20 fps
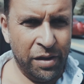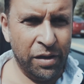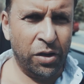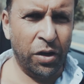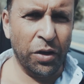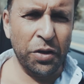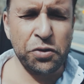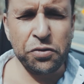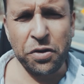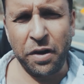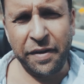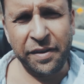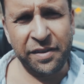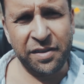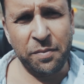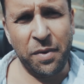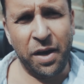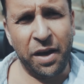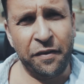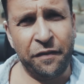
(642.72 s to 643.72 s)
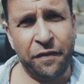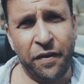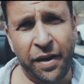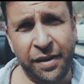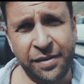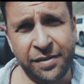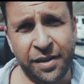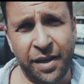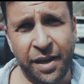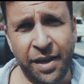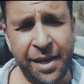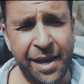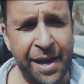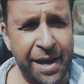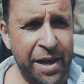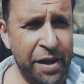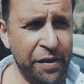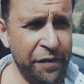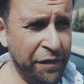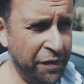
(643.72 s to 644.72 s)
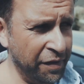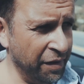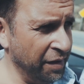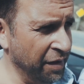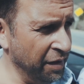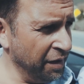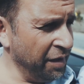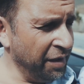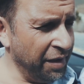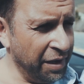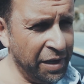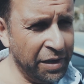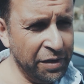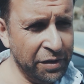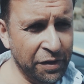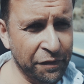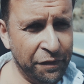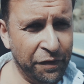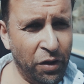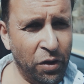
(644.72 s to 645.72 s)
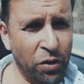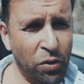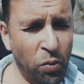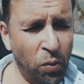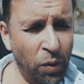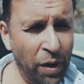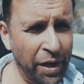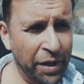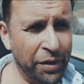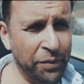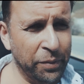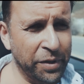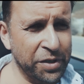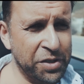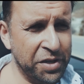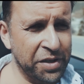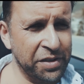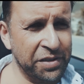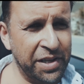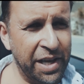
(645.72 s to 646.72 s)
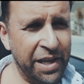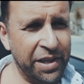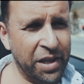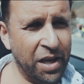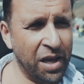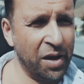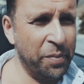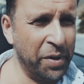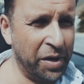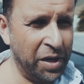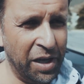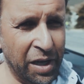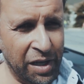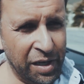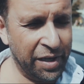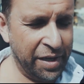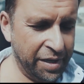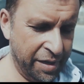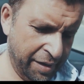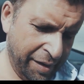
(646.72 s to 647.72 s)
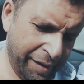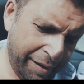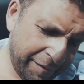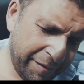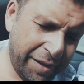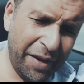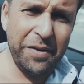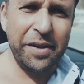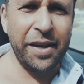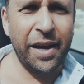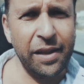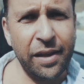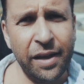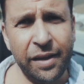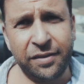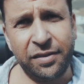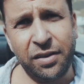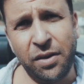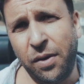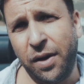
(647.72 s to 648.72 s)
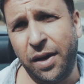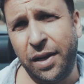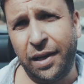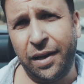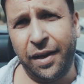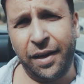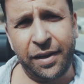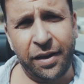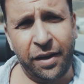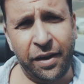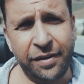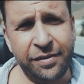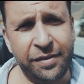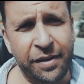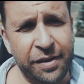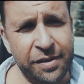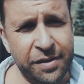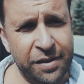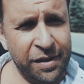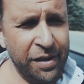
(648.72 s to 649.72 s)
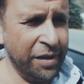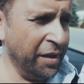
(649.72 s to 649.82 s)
Contrary to my advice that I gave in the vlog one, which is get there a bit early, don't get there too early like I did.